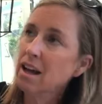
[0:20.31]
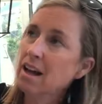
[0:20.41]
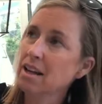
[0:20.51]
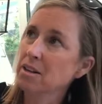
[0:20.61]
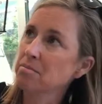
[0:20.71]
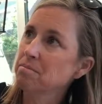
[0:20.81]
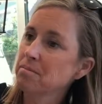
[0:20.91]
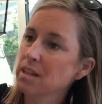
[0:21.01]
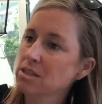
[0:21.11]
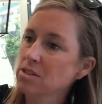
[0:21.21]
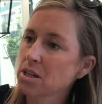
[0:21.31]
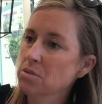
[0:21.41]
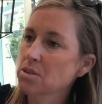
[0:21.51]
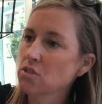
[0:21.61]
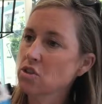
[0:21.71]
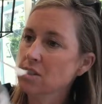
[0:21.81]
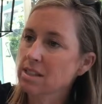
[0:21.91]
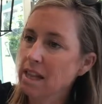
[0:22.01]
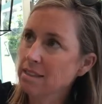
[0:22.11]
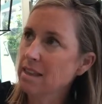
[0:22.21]
And so sometimes if you
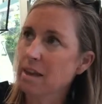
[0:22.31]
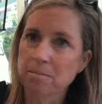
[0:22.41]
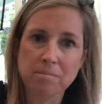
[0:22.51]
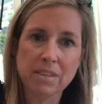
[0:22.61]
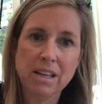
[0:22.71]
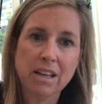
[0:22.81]
just cut them